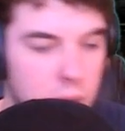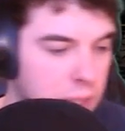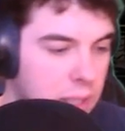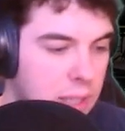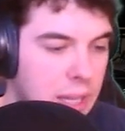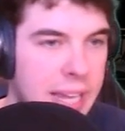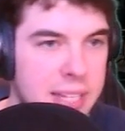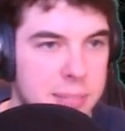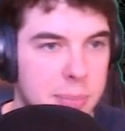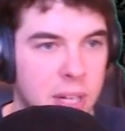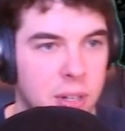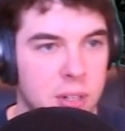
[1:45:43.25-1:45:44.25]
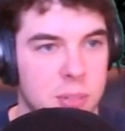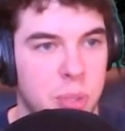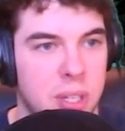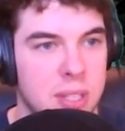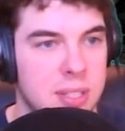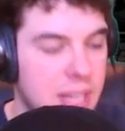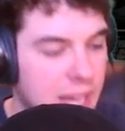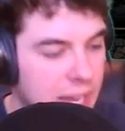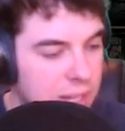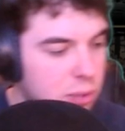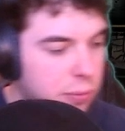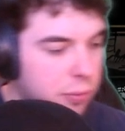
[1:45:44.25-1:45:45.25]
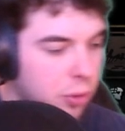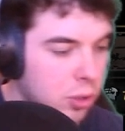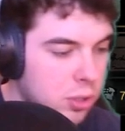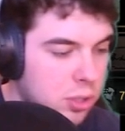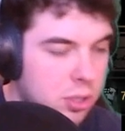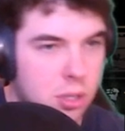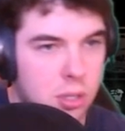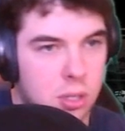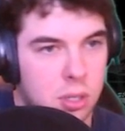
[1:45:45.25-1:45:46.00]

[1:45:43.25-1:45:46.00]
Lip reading: Glassmakers, because he asked first.